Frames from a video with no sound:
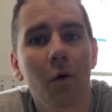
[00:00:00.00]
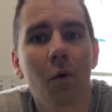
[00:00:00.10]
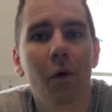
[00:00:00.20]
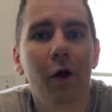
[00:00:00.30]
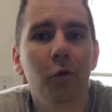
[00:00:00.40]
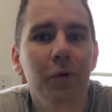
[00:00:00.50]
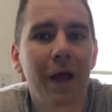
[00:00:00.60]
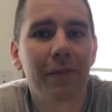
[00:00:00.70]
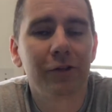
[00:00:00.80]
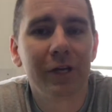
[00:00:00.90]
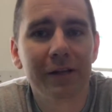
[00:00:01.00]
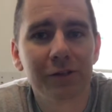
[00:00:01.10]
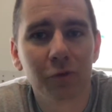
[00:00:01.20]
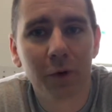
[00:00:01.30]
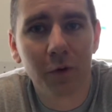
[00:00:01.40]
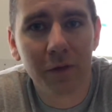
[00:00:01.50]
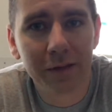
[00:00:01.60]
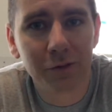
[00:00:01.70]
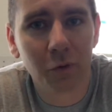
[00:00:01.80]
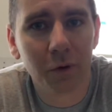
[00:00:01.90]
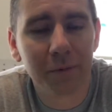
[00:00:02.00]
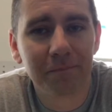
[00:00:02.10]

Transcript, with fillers: Well, I hope you got the chance to read over that story.